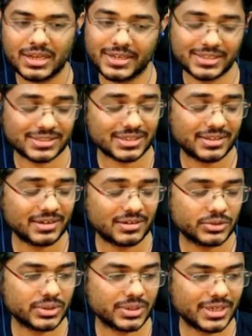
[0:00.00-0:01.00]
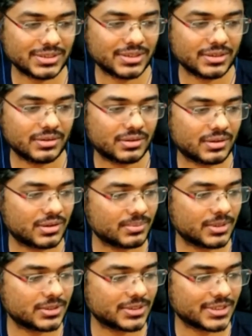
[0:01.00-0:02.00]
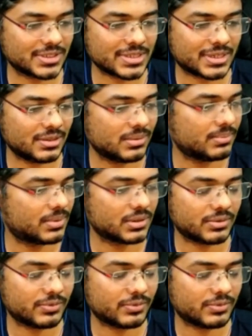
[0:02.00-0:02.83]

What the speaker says: Yes, I think Arjun has incredible chess skill,